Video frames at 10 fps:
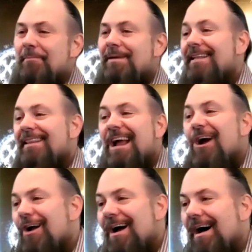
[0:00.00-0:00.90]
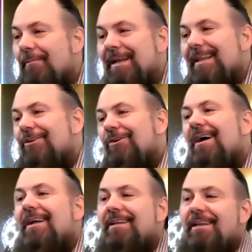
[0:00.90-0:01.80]
Meaning they are common and they're
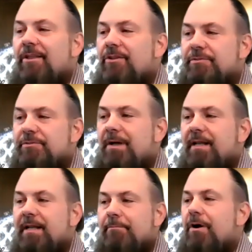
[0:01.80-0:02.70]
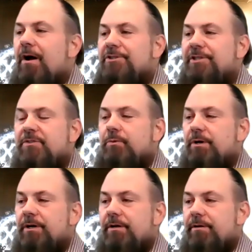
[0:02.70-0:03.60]
not, you know, there's plenty of projects
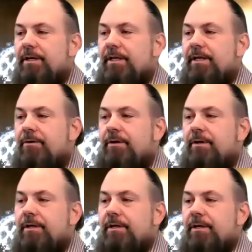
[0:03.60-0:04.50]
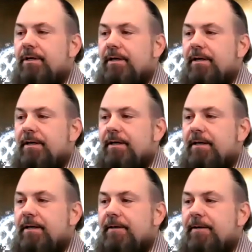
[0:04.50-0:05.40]
where, you know,
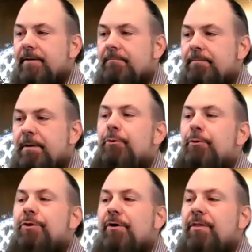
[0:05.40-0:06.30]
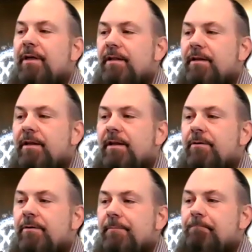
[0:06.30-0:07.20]
uh, people know that, you
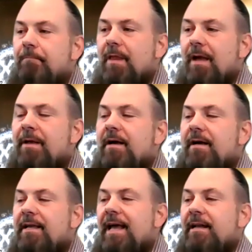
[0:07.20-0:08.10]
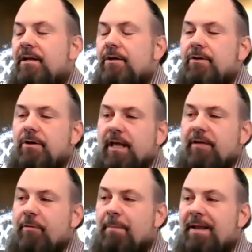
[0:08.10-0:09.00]
know, I mean, again, look,
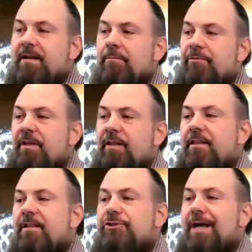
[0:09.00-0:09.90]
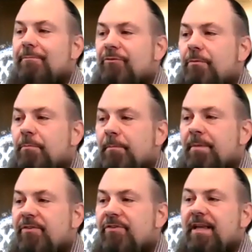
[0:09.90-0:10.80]
if a bid comes in and the shop's super
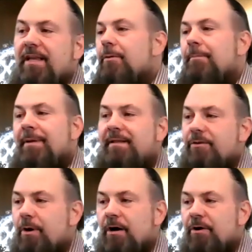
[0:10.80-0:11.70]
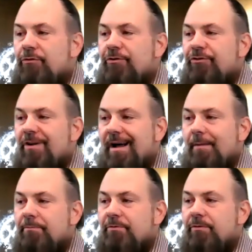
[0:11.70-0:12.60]
busy and they're bidding to one hundred
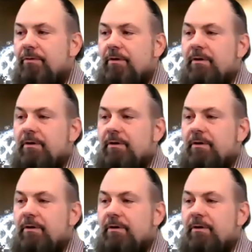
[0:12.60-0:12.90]
shops,